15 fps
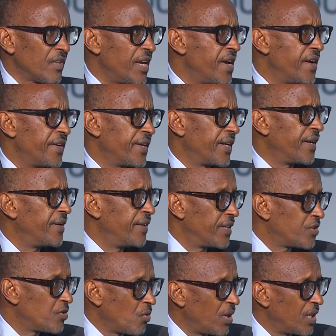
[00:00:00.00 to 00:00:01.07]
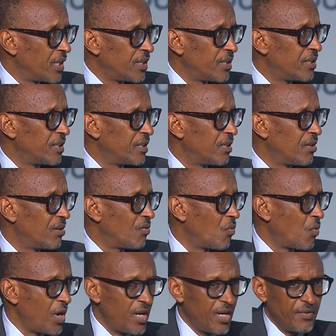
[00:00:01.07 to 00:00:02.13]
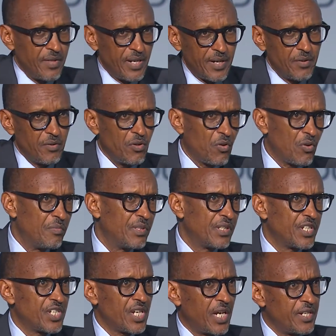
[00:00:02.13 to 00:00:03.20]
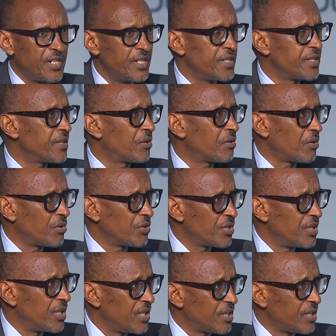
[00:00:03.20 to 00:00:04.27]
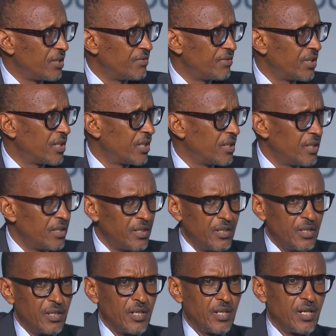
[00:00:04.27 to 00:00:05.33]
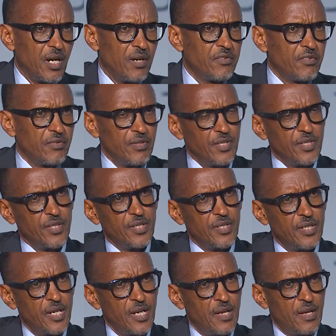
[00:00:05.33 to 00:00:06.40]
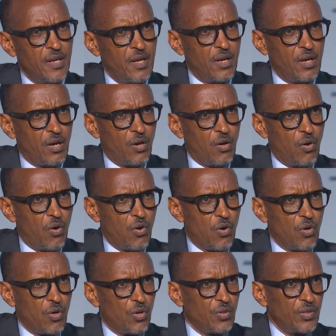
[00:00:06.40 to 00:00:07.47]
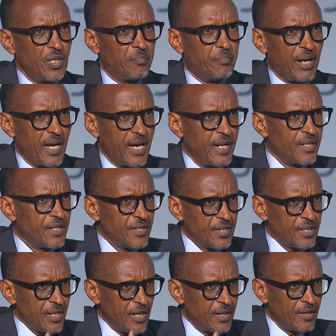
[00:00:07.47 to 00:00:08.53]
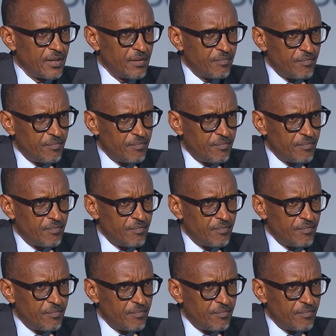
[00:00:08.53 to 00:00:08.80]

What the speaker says: area network where there are no roaming charges across the East African countries, or the plans and